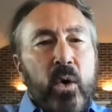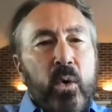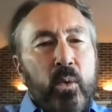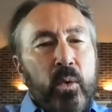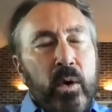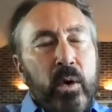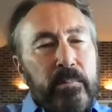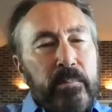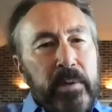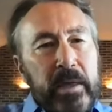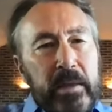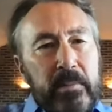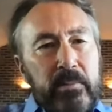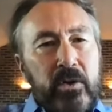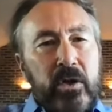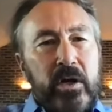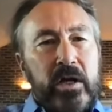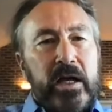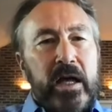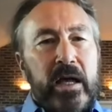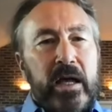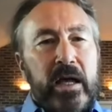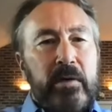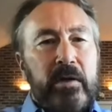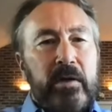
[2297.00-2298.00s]
What people are
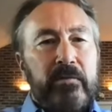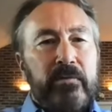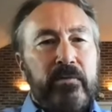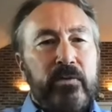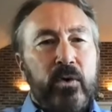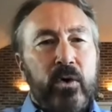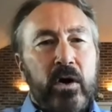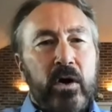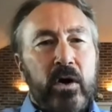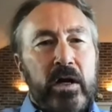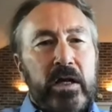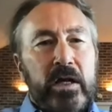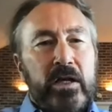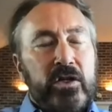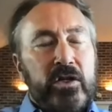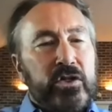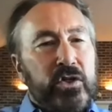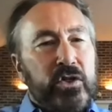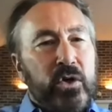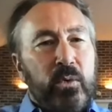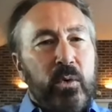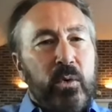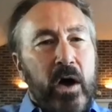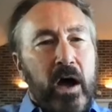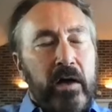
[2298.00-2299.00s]
coming for is
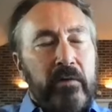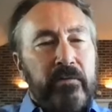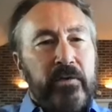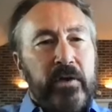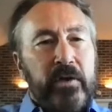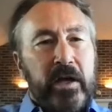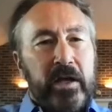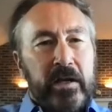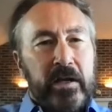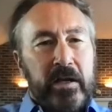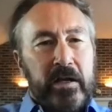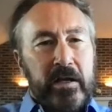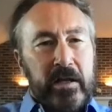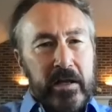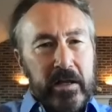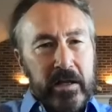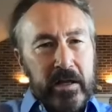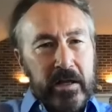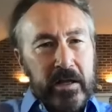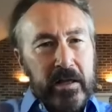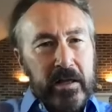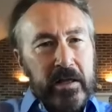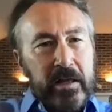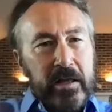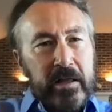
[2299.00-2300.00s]
so often
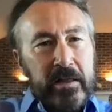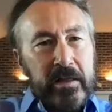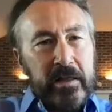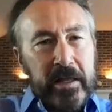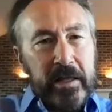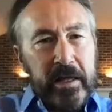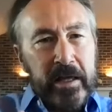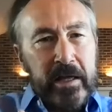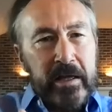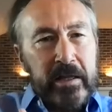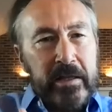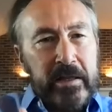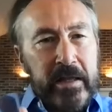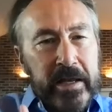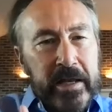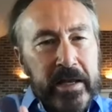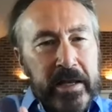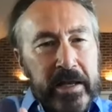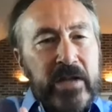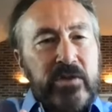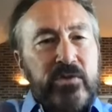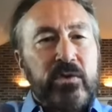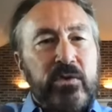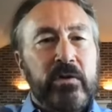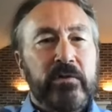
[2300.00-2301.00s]
the
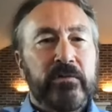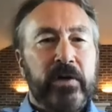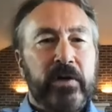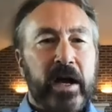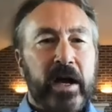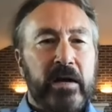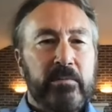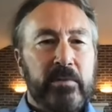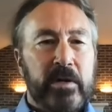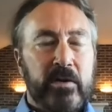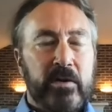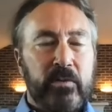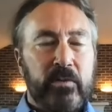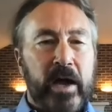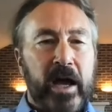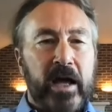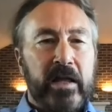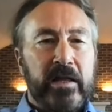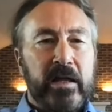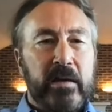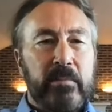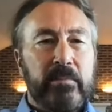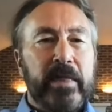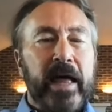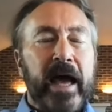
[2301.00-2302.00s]
natural environment
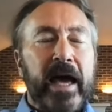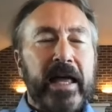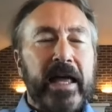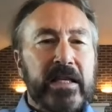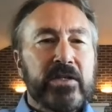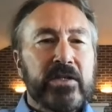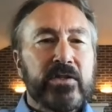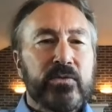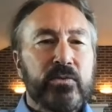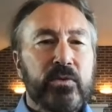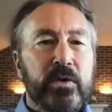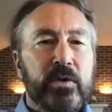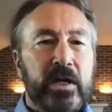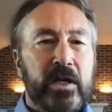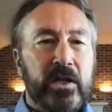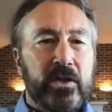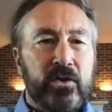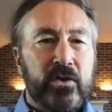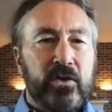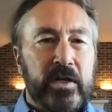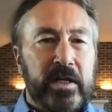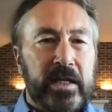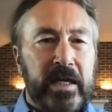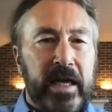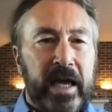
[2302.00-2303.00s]
around them. That is really
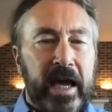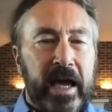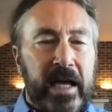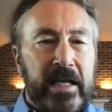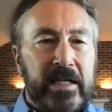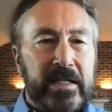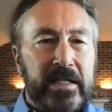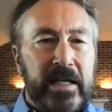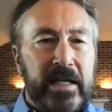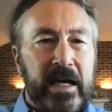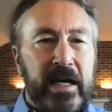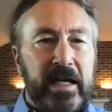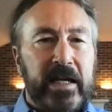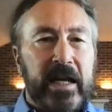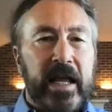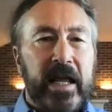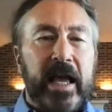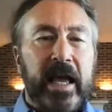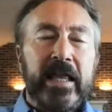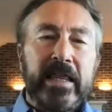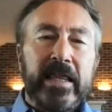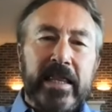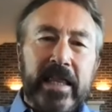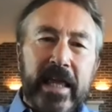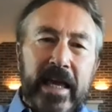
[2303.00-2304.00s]
their key asset,
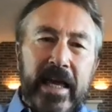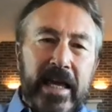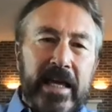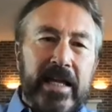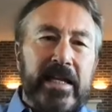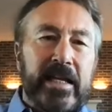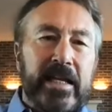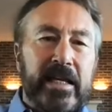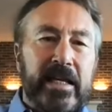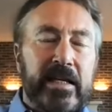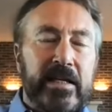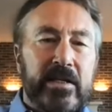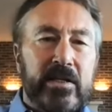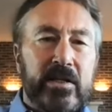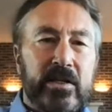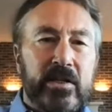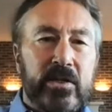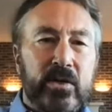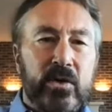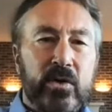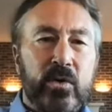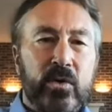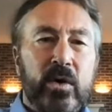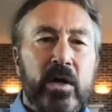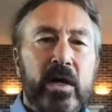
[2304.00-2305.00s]
and they need
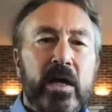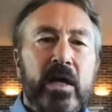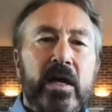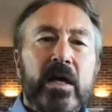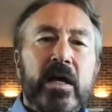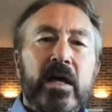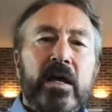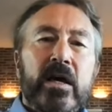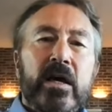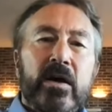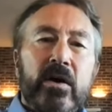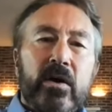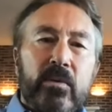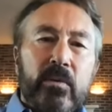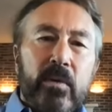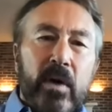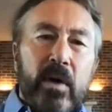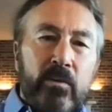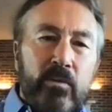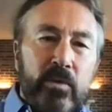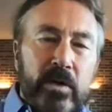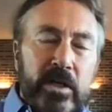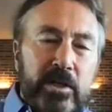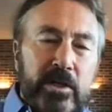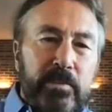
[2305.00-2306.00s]
to
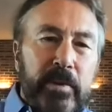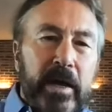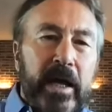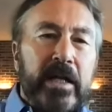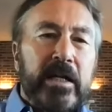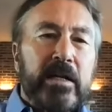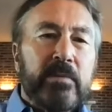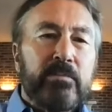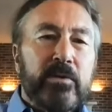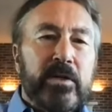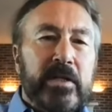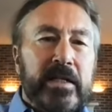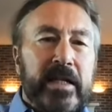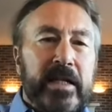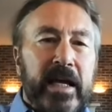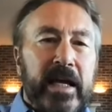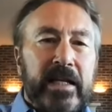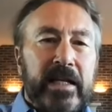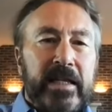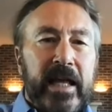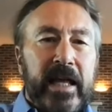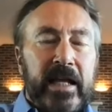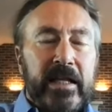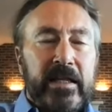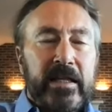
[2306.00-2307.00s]
respect and
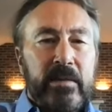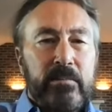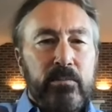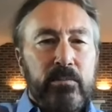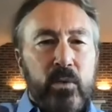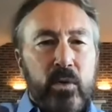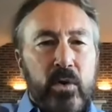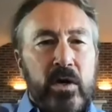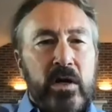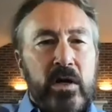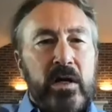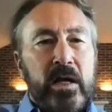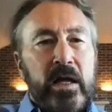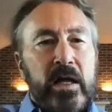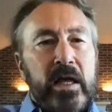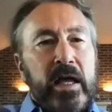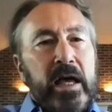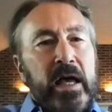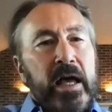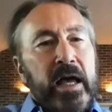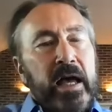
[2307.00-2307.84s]
protect that. The more